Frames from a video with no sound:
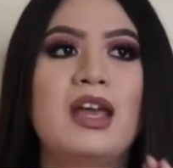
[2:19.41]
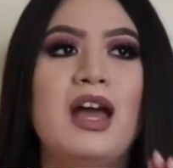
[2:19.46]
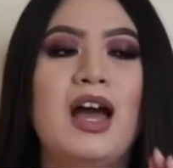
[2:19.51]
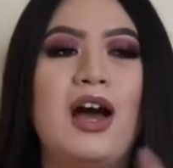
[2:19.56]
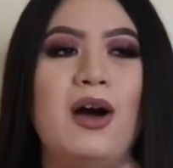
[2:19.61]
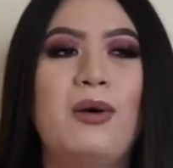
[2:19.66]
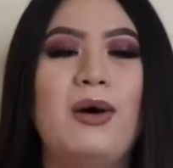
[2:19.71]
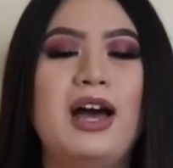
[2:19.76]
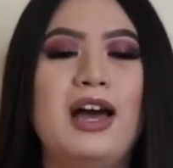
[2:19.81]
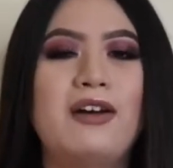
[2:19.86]

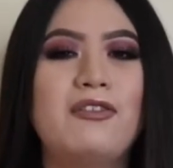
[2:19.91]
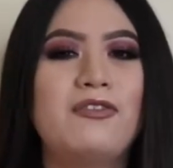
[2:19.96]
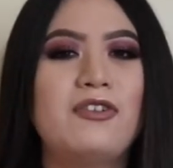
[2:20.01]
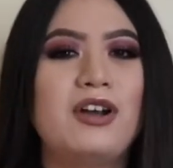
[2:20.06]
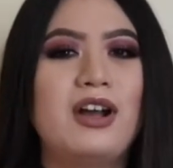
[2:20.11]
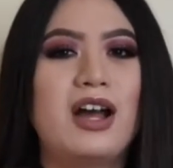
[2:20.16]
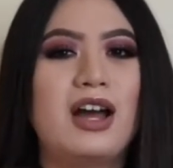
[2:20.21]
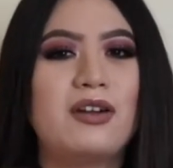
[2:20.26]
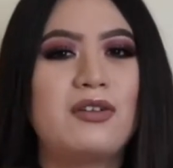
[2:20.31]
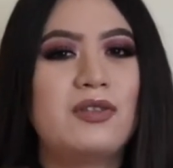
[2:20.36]
However,
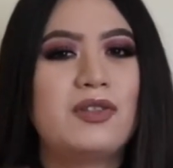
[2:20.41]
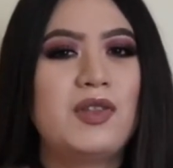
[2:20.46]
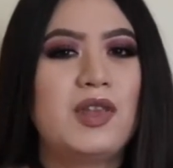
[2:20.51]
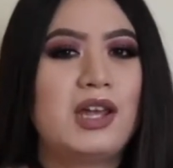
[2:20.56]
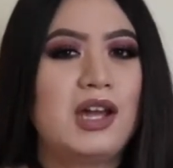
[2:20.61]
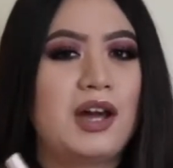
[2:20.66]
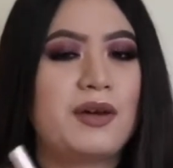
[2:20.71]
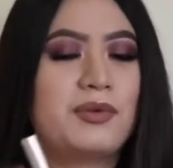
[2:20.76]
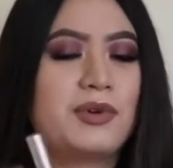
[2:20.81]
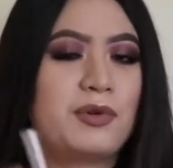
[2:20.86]
I don't
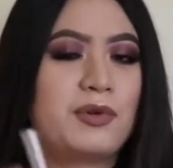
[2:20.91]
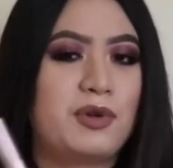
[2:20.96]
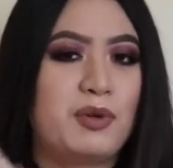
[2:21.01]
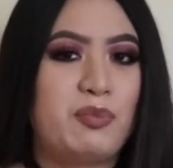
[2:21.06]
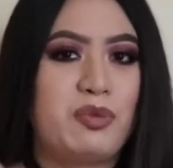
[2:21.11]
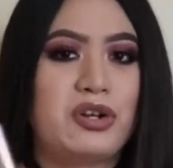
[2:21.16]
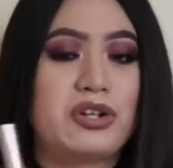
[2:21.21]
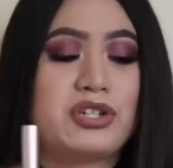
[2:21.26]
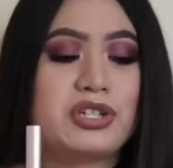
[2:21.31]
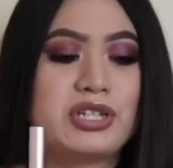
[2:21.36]
think I would
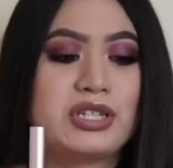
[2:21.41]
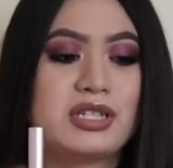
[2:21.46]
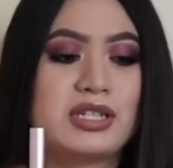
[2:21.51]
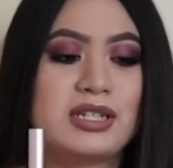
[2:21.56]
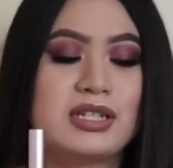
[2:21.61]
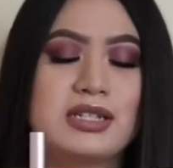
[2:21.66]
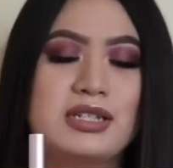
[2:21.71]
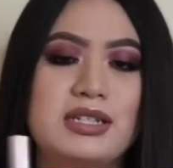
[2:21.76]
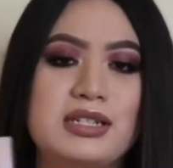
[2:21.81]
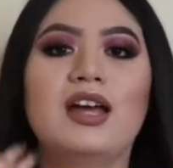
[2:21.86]
repurchase
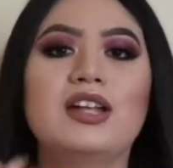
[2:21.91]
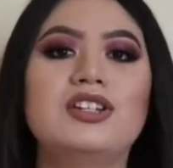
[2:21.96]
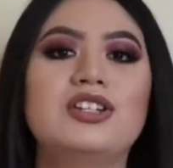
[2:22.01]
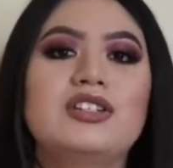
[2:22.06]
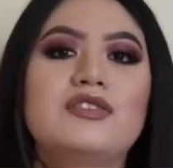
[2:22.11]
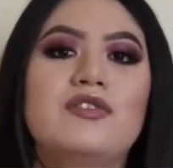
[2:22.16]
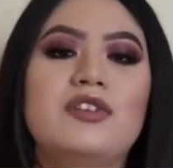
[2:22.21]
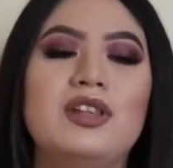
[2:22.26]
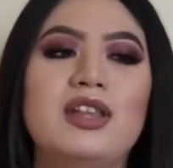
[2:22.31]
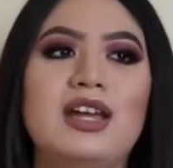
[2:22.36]
this. I
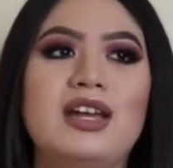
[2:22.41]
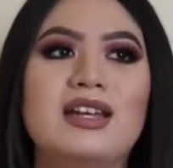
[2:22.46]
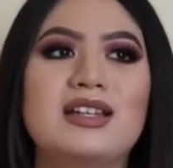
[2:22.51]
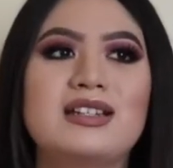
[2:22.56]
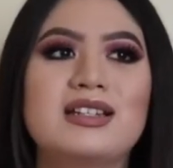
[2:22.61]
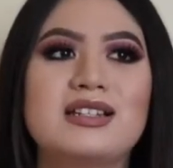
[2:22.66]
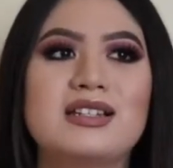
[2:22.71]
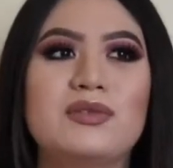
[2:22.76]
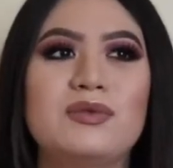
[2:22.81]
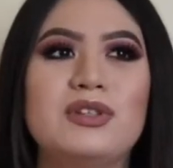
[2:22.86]
just feel like it
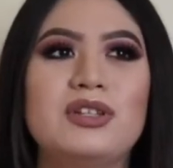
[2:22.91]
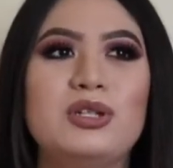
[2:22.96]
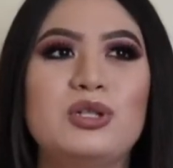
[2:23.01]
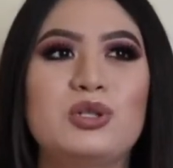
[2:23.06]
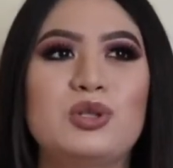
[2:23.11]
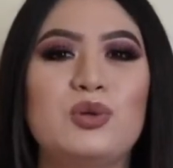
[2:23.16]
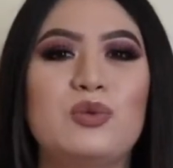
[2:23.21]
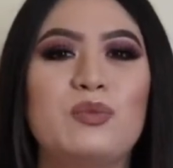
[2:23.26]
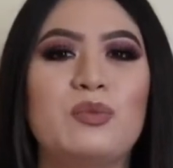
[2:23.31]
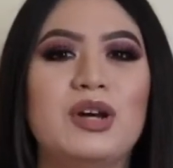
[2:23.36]
doesn't really
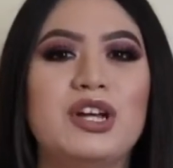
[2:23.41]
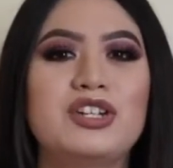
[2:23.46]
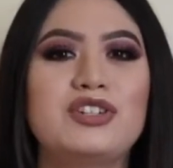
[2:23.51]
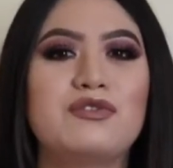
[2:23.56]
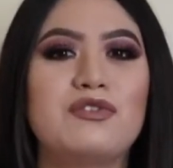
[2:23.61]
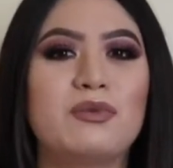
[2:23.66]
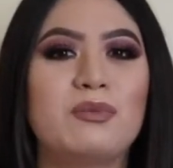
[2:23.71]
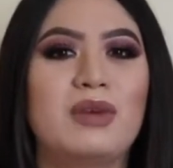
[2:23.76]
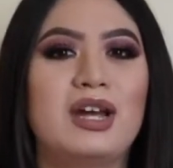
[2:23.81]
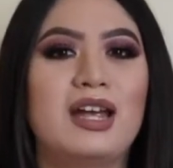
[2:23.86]
do much
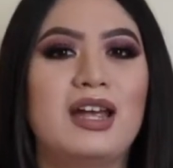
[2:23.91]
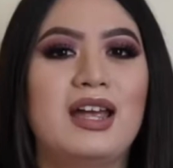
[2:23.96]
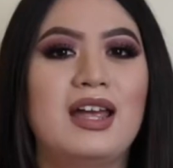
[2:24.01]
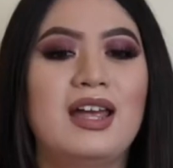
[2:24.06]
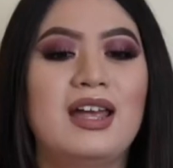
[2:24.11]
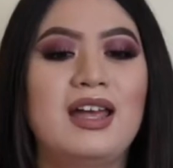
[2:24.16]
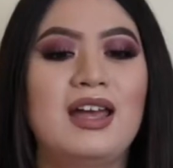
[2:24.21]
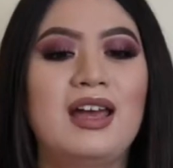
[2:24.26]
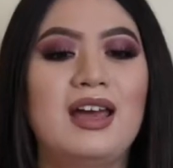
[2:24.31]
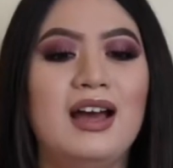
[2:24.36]
for my
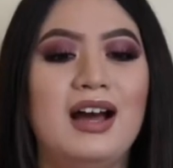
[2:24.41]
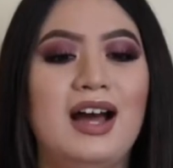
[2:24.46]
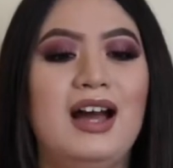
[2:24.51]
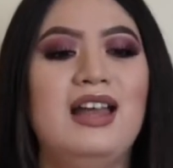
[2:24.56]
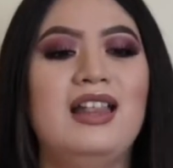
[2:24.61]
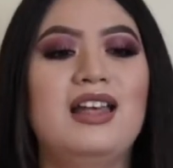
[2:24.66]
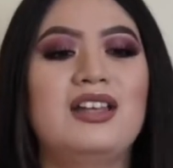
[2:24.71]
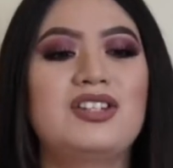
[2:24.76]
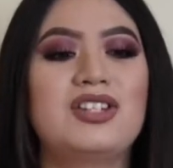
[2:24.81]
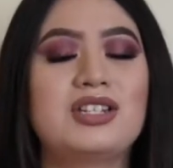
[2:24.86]

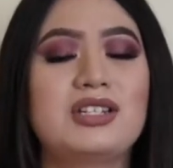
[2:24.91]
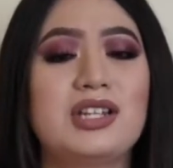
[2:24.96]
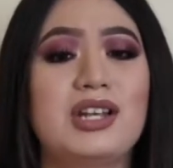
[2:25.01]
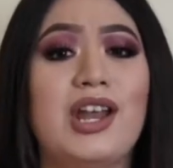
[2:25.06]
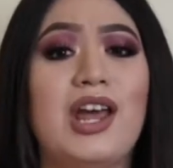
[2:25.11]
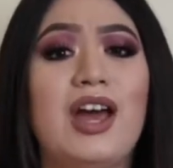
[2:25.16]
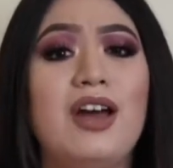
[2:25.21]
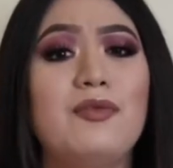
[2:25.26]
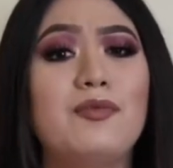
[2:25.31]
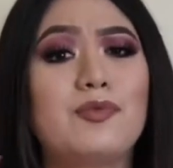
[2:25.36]
eyelashes, and
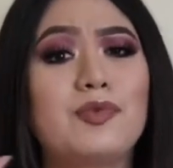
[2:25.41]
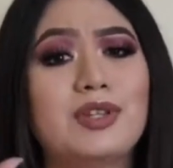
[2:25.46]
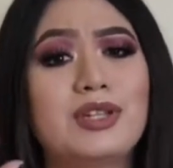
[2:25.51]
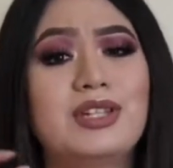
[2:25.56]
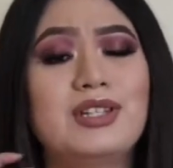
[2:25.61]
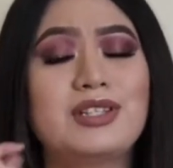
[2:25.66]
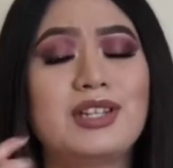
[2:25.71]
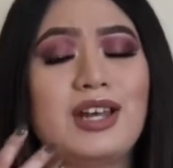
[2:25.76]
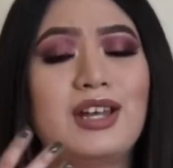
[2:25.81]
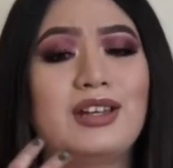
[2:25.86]
I have
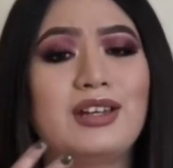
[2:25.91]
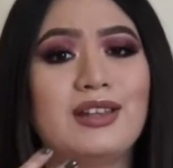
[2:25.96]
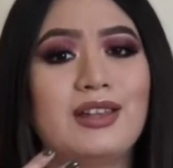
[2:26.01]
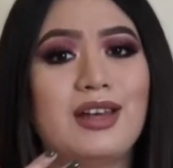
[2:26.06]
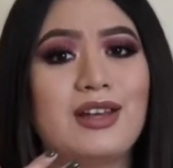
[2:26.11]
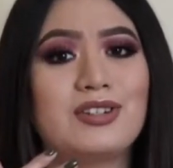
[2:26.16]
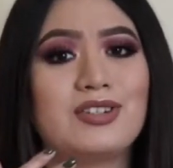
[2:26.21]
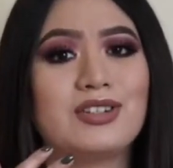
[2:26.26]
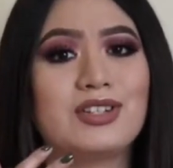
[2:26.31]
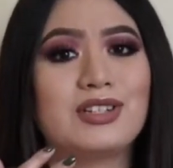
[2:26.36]
really tiny
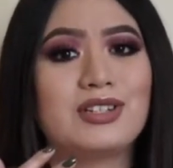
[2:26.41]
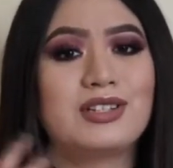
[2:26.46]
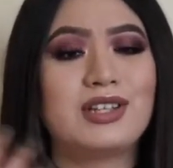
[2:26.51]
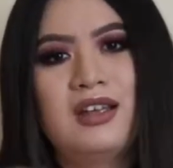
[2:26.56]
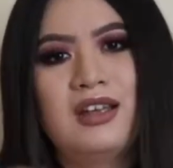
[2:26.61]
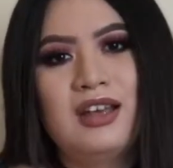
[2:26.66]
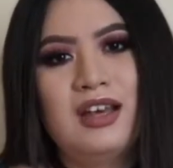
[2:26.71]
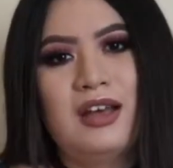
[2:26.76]
lashes.